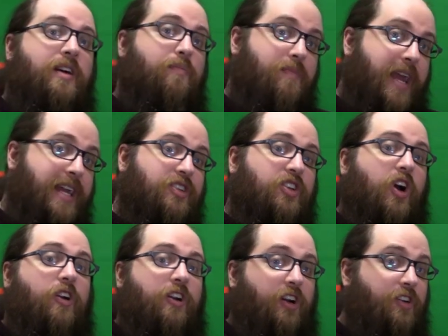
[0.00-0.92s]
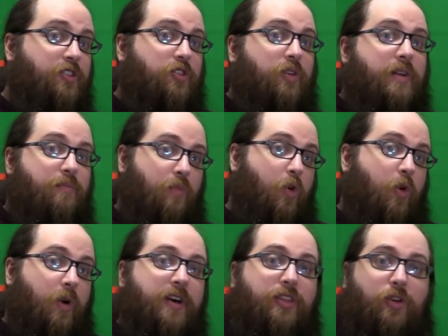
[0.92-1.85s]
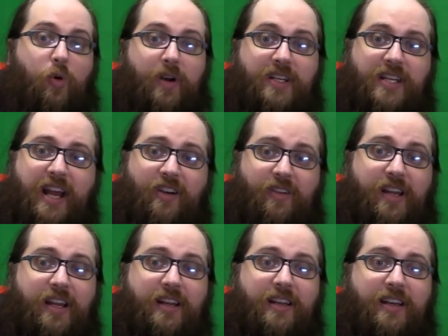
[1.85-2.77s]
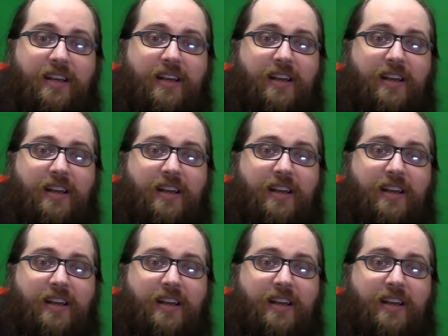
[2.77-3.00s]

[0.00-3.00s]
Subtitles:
makes our country more authoritarian.